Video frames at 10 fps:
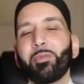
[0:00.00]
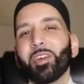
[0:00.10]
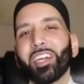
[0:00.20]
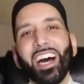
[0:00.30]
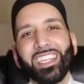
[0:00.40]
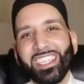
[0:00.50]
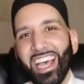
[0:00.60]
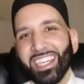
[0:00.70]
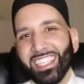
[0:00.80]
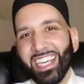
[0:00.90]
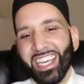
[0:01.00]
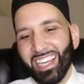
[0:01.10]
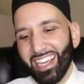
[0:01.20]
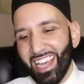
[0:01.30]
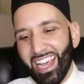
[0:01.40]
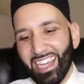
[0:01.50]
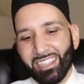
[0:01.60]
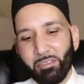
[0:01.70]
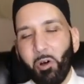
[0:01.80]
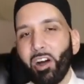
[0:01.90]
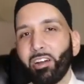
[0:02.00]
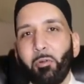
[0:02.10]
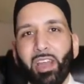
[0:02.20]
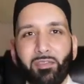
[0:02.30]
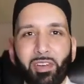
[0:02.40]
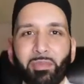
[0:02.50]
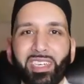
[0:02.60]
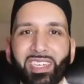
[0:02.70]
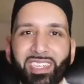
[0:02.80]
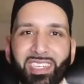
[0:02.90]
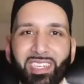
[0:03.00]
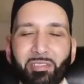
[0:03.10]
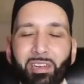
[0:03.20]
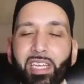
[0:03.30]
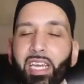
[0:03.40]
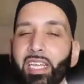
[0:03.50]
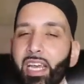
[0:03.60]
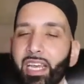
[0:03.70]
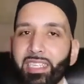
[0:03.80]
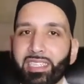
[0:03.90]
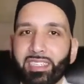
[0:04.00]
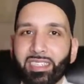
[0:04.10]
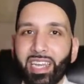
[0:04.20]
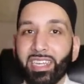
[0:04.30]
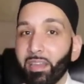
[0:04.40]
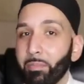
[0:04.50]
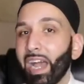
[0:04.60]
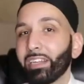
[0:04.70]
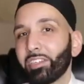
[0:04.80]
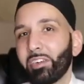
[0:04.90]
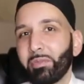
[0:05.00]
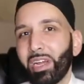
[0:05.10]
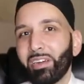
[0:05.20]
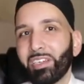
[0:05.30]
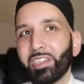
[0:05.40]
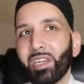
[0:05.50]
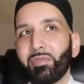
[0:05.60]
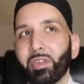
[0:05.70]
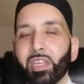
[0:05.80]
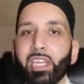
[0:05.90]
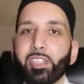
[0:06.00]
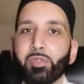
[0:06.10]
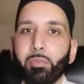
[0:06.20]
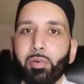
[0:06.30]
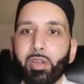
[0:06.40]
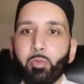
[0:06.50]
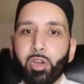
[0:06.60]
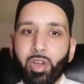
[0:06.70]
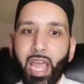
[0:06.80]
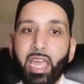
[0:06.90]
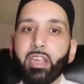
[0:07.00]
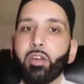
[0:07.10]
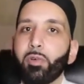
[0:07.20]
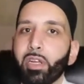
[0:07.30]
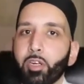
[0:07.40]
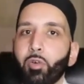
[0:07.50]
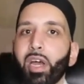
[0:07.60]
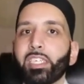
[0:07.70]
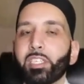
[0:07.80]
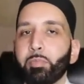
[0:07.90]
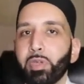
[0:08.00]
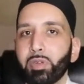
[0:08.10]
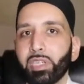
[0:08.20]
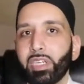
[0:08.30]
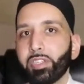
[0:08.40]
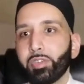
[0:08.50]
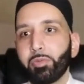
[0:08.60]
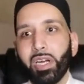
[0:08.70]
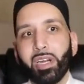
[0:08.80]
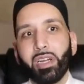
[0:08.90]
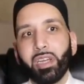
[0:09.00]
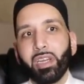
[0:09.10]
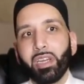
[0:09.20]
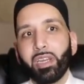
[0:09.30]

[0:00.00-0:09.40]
from your contacts and walk away from it. Right? And and and get back to your marriage. If you're getting to a point where your anger, where your grudge is building to where